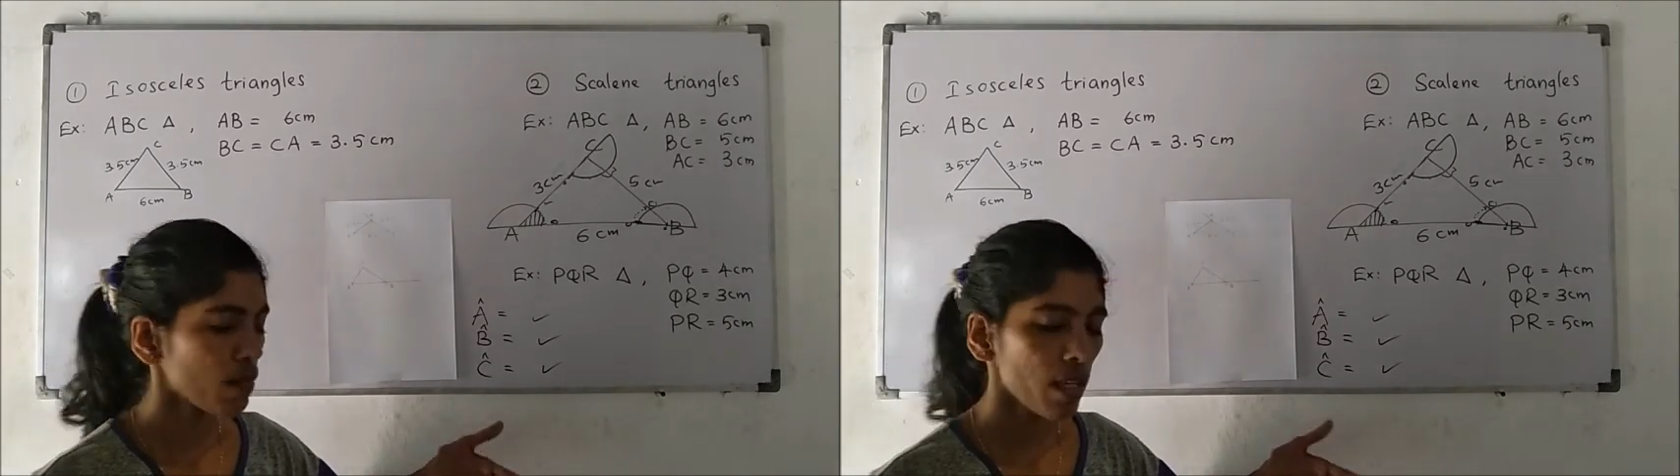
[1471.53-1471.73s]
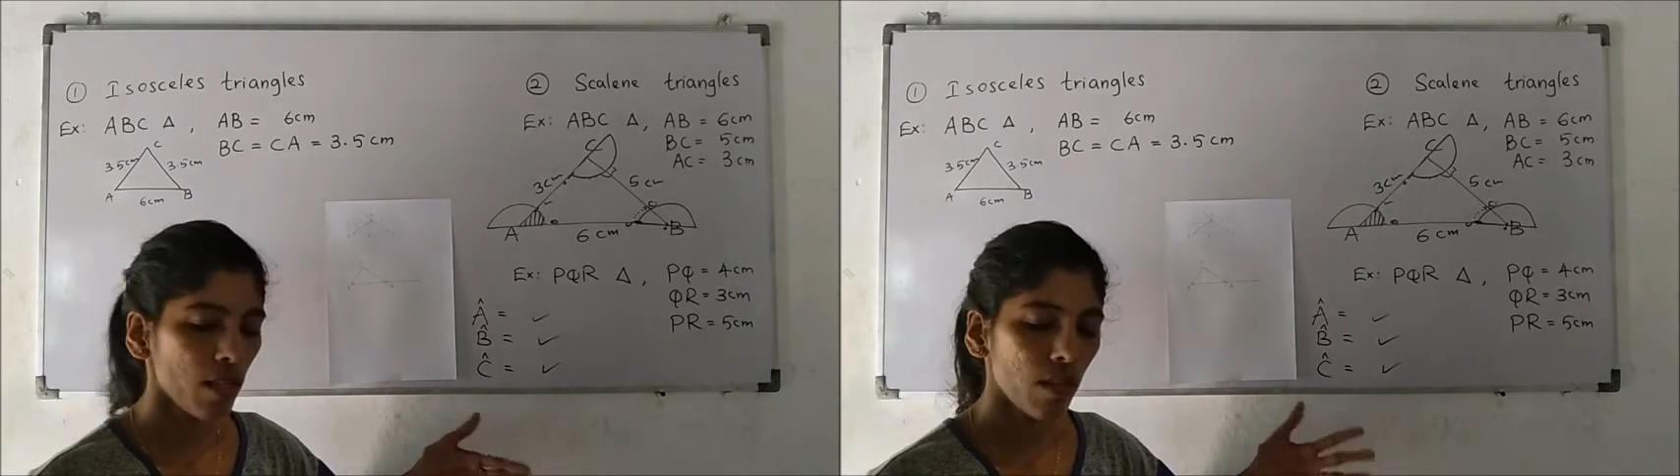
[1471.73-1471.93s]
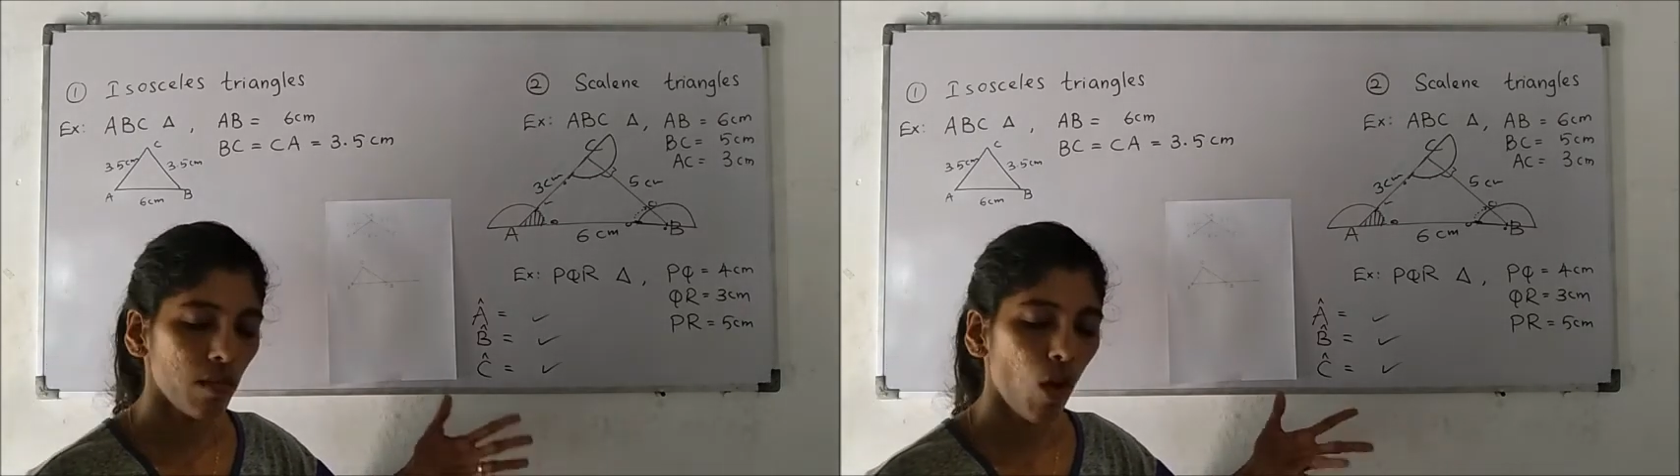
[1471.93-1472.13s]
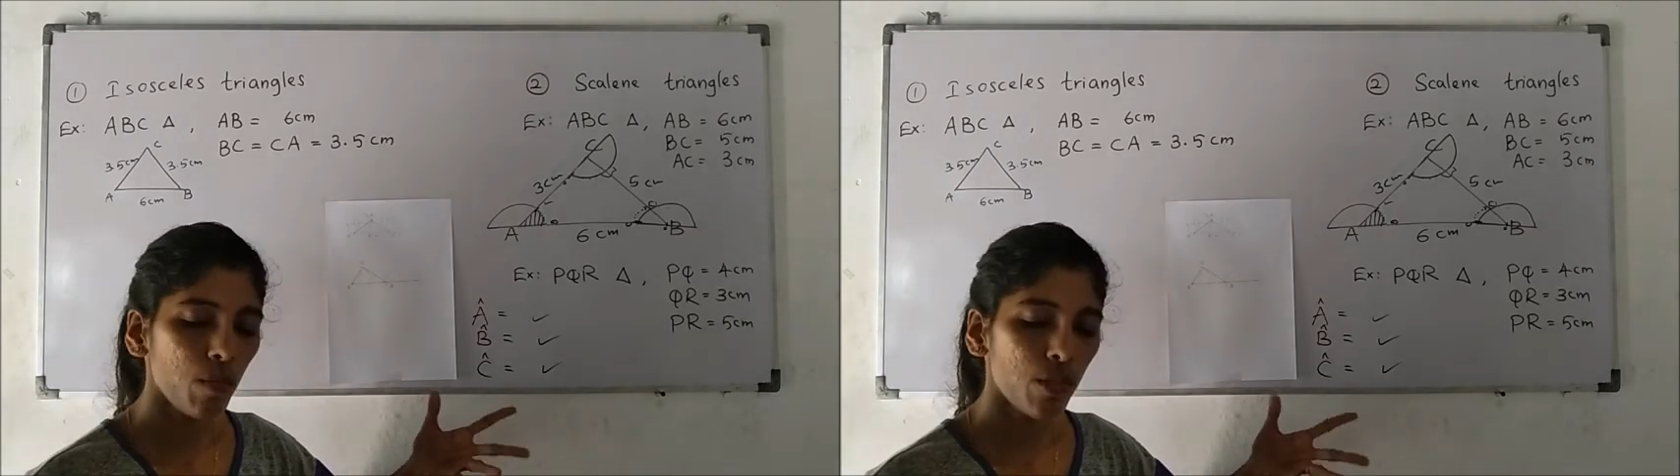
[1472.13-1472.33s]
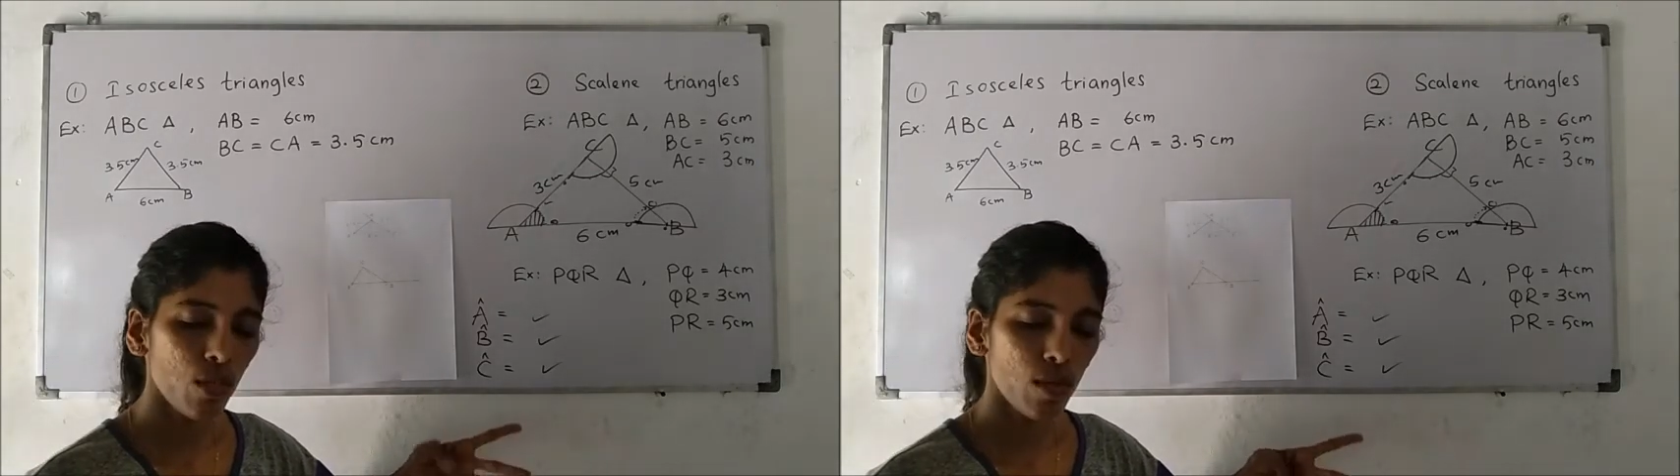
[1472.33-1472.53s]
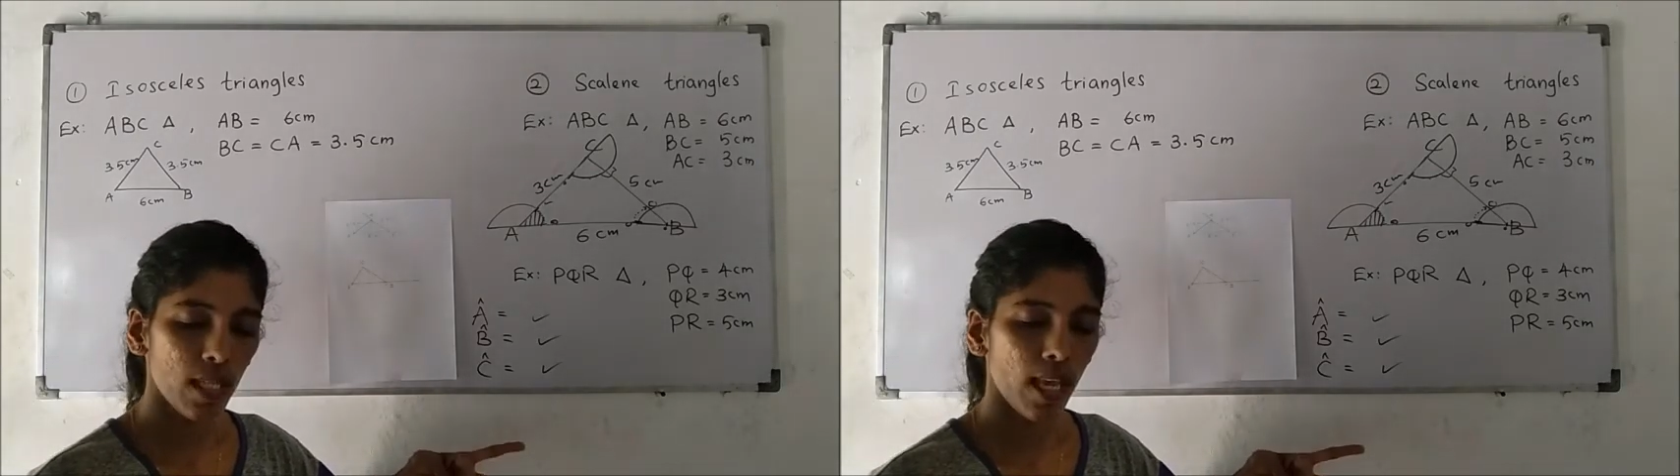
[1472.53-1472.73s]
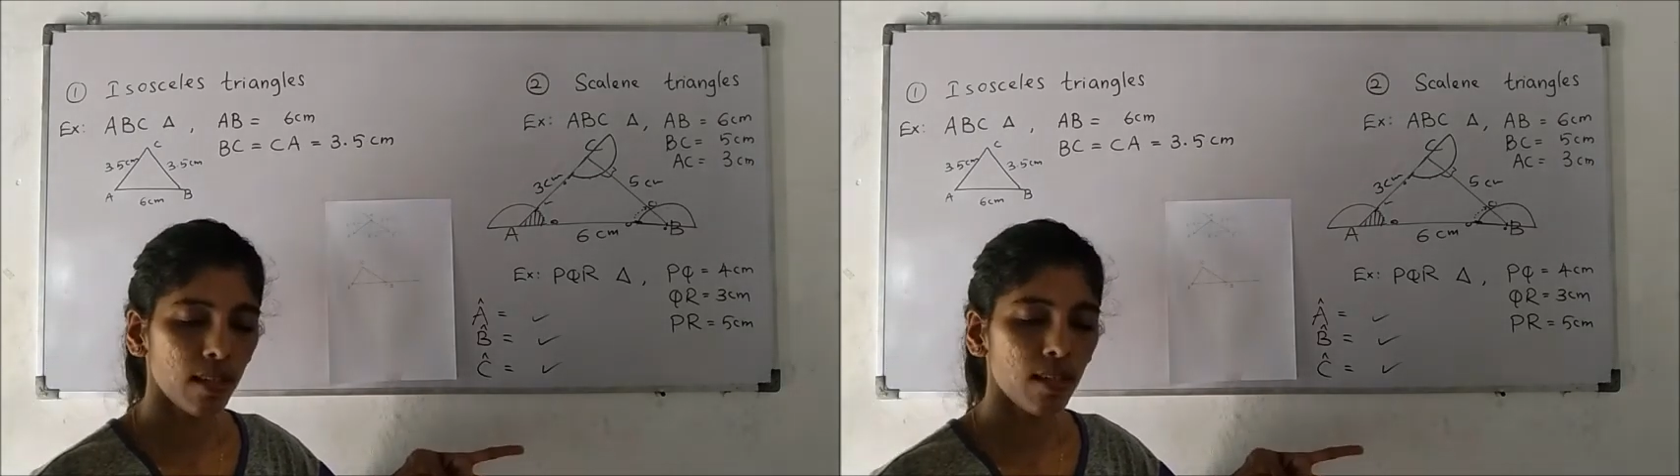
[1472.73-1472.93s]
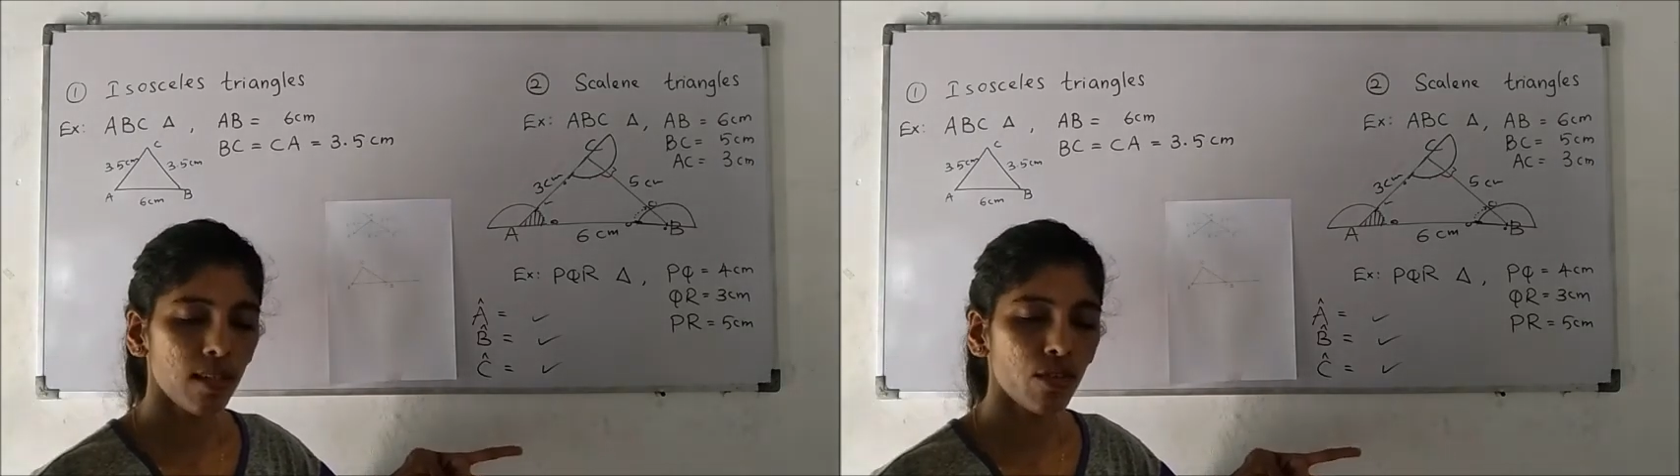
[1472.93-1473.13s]
obtuse
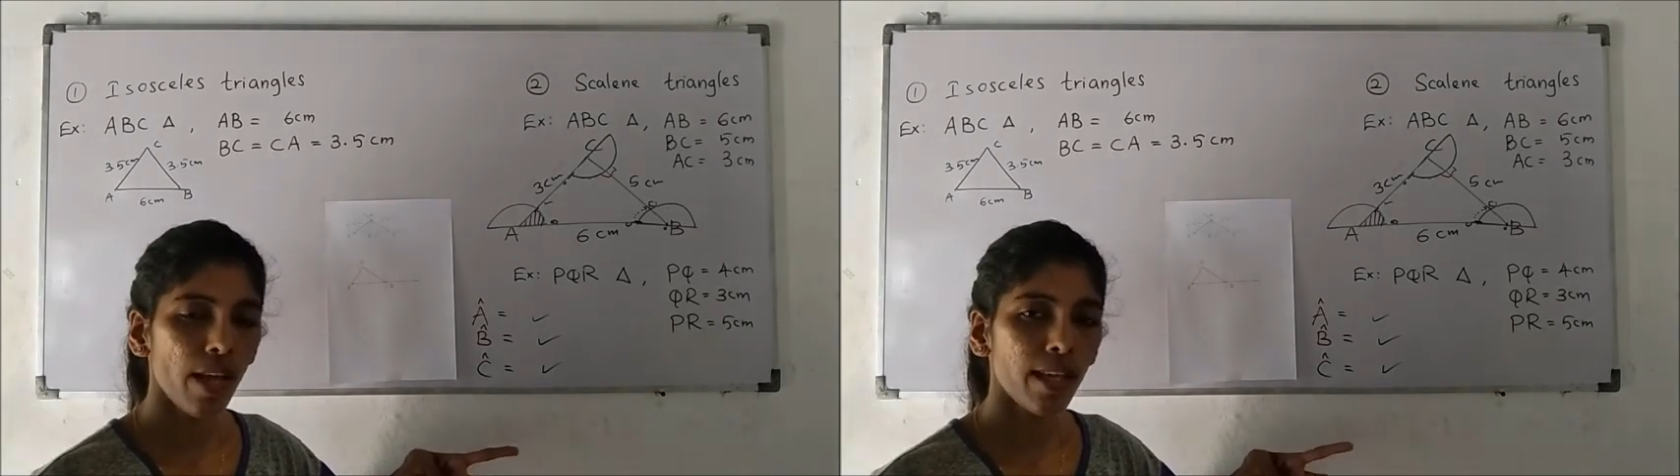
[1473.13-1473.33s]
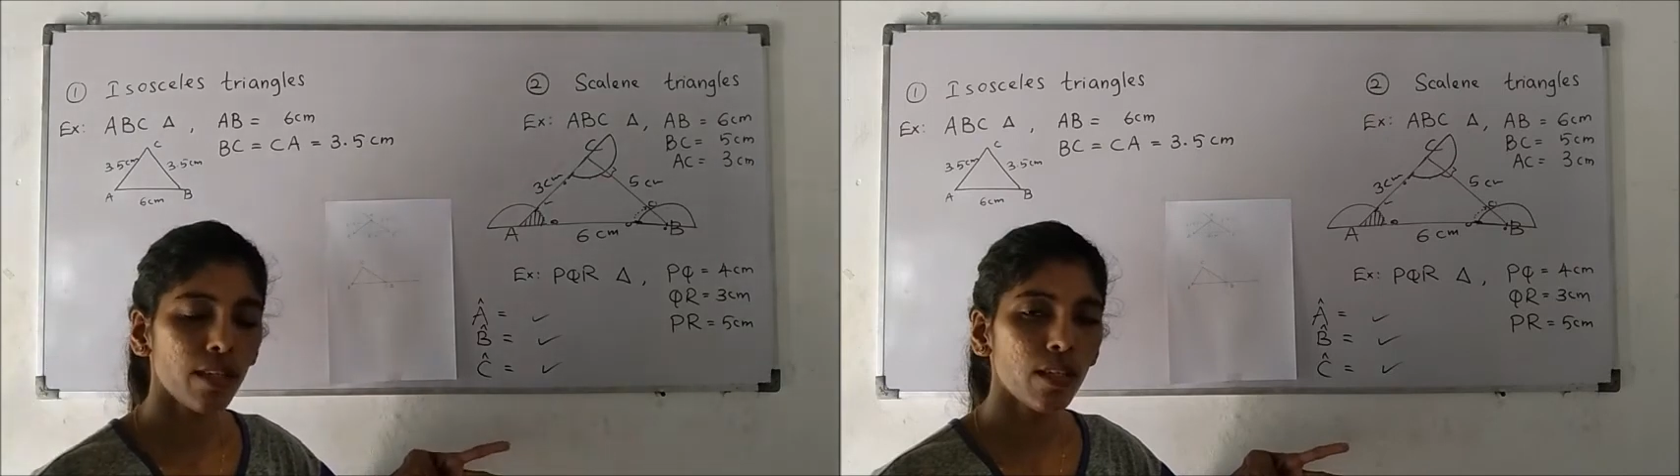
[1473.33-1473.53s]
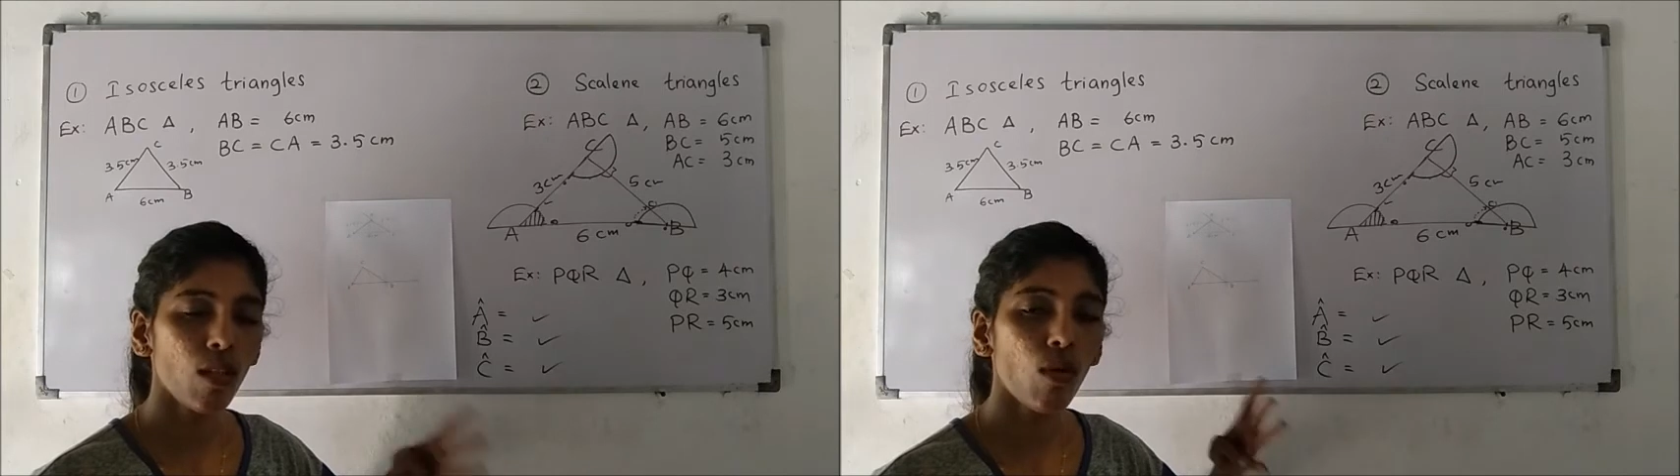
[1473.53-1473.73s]
angle triangle